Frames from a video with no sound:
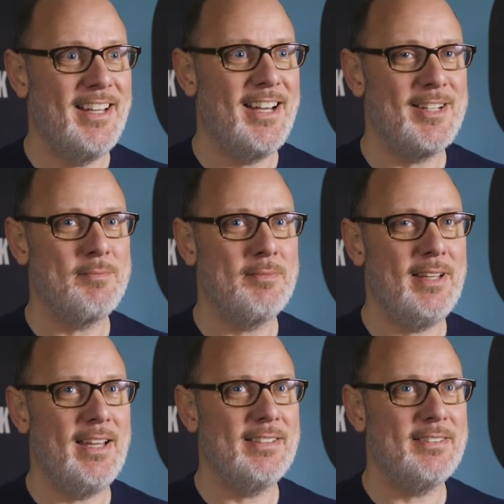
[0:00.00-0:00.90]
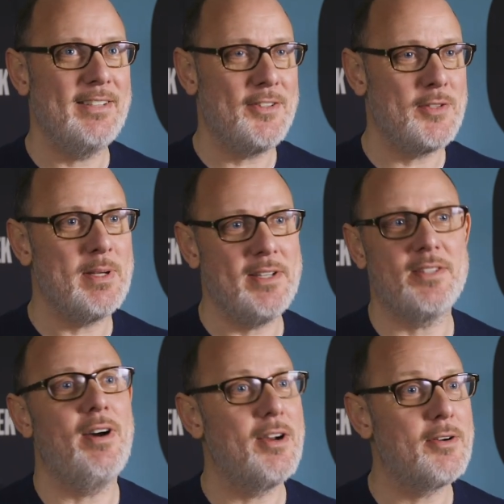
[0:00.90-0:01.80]
Um, and not just because
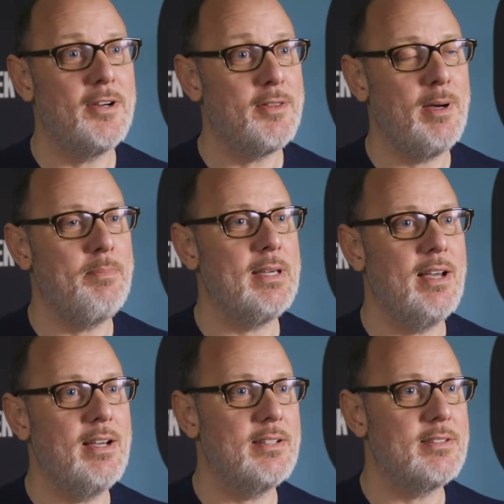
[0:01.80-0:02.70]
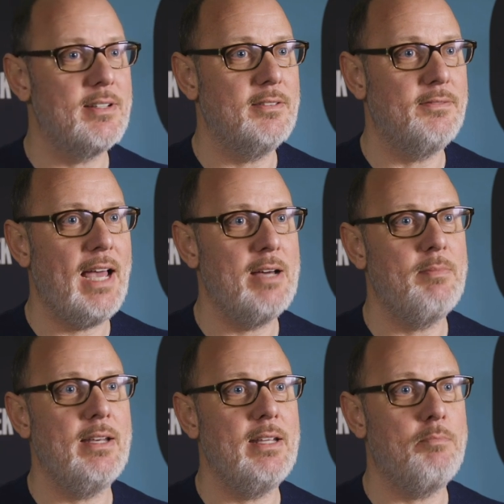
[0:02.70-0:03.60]
of our growth, but because of how
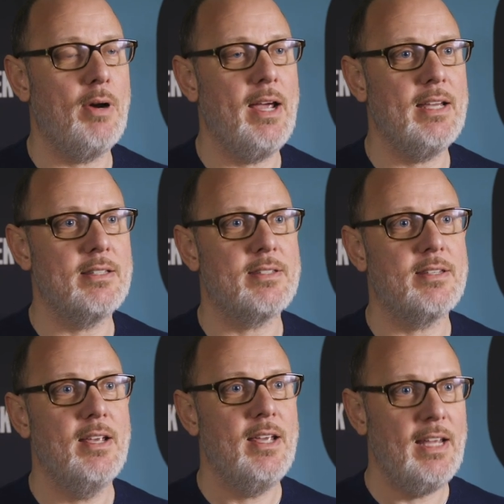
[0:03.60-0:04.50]
many brands